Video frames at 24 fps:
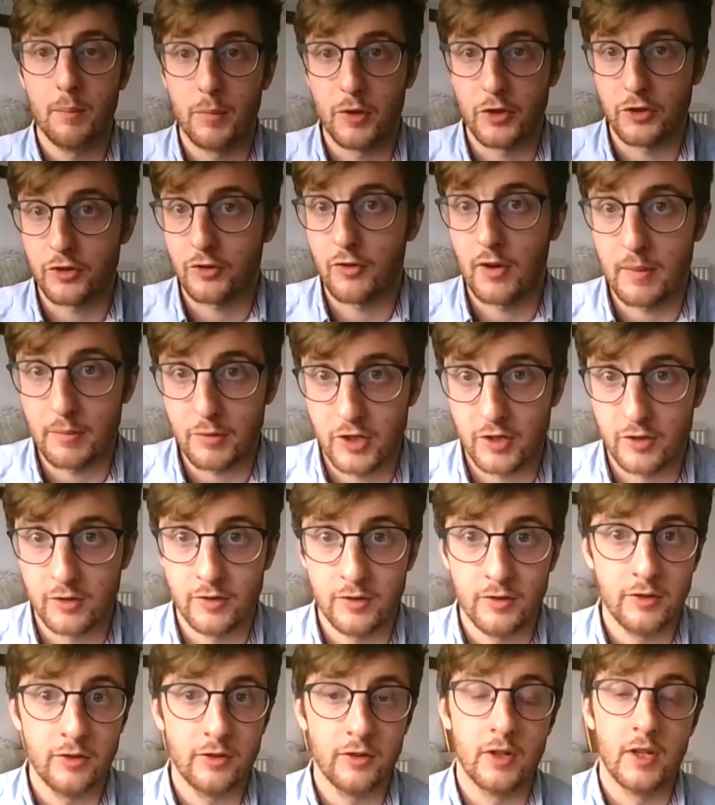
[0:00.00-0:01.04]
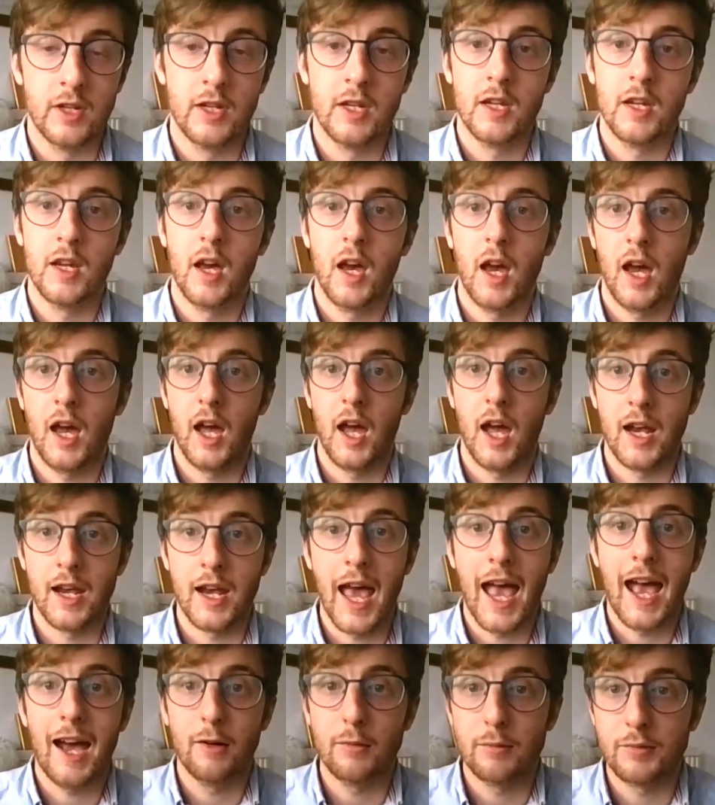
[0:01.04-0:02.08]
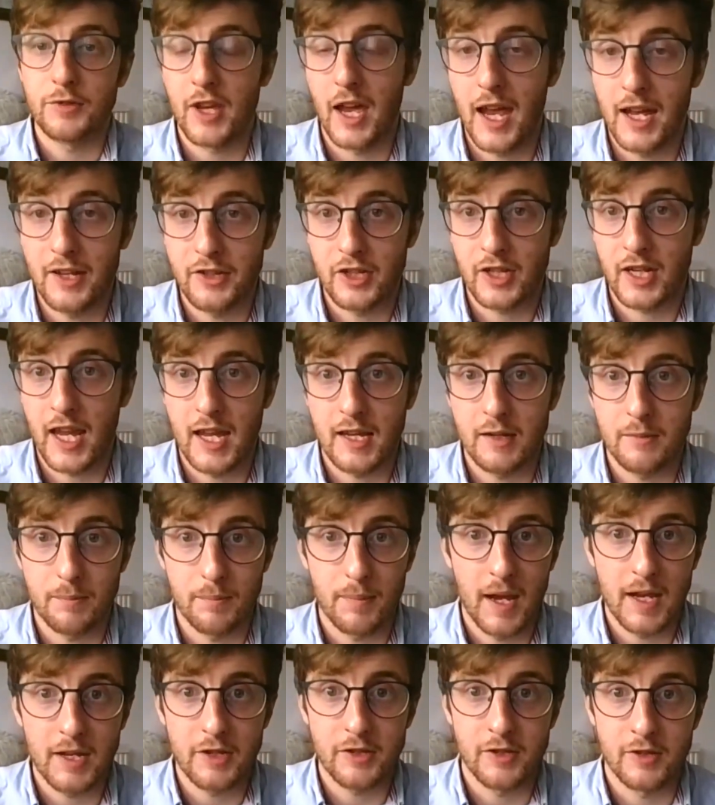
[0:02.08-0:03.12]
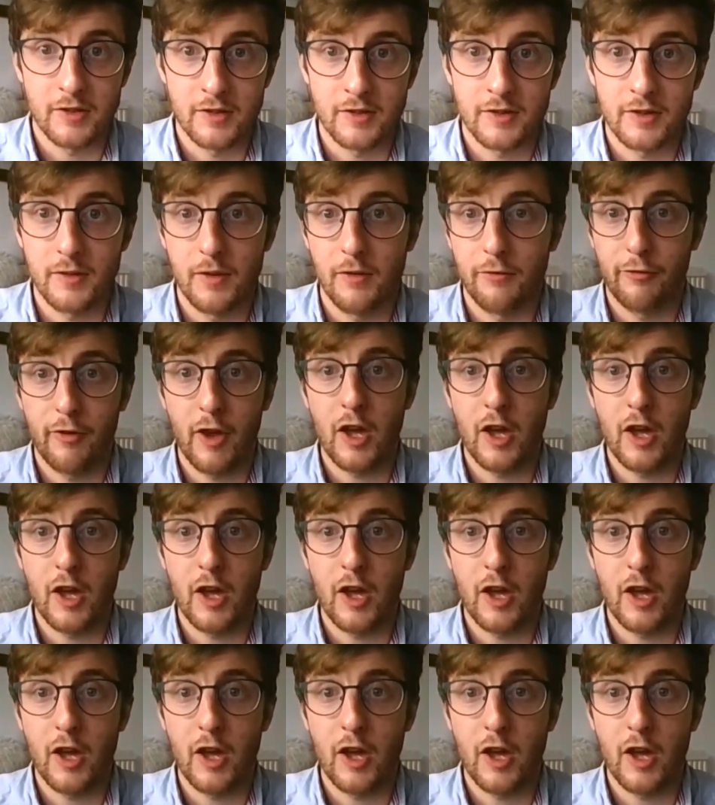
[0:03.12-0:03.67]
prescriptions and help to educate patients